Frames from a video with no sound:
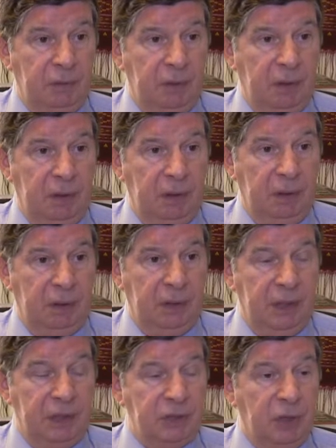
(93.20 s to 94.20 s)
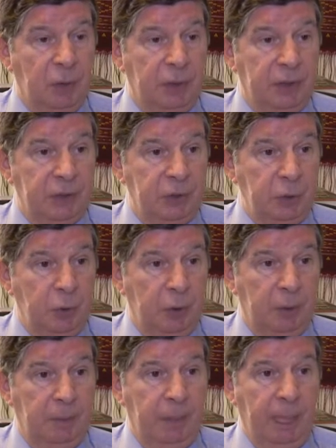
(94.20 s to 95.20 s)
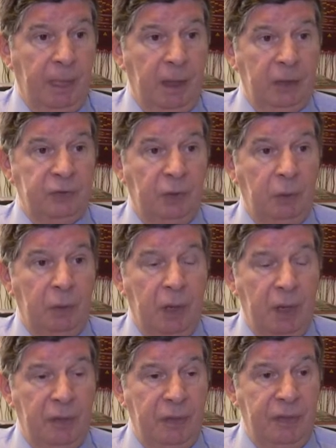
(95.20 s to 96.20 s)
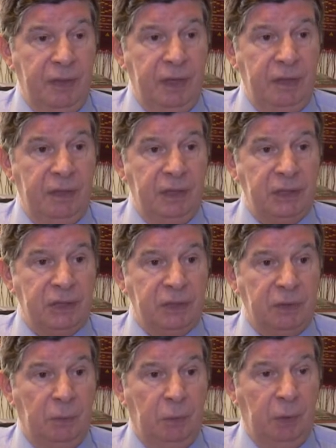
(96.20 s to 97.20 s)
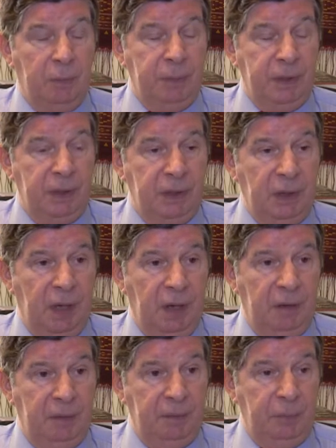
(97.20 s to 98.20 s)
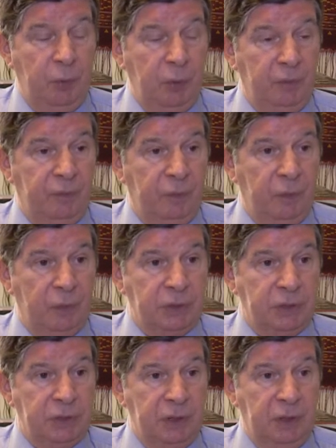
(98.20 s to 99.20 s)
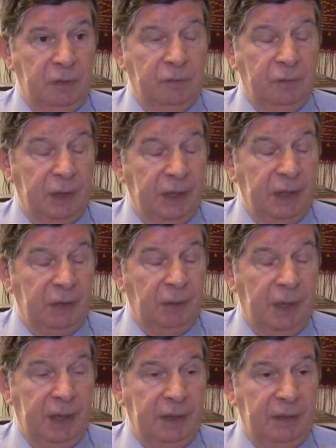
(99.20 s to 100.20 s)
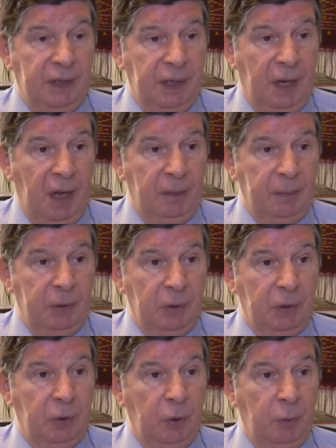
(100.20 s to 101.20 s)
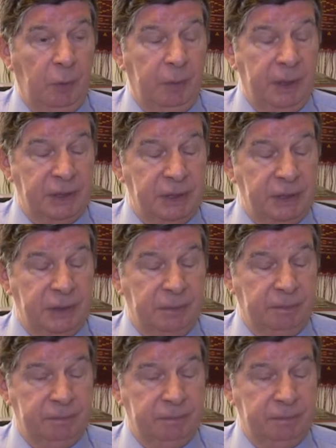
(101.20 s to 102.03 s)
uh, links going into Europe. So the, these will be an important force for integrating the economy on a global basis.